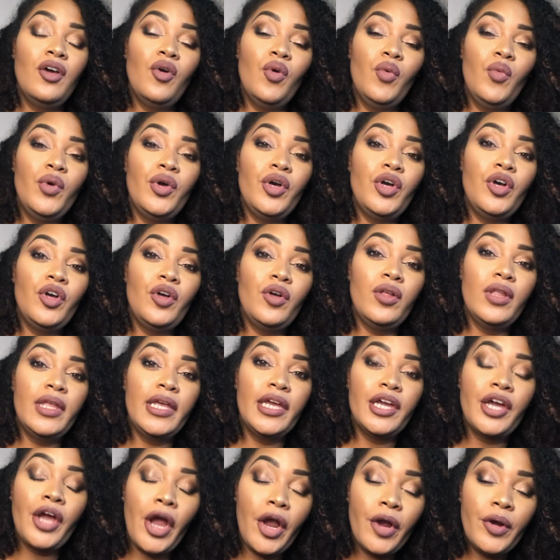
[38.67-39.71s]
will
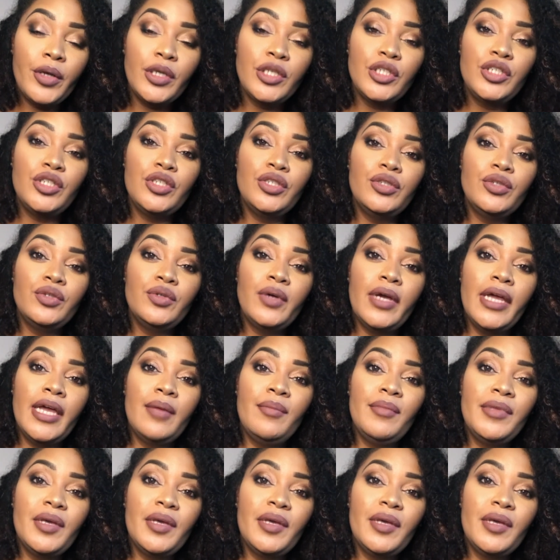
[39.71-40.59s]
encourage you and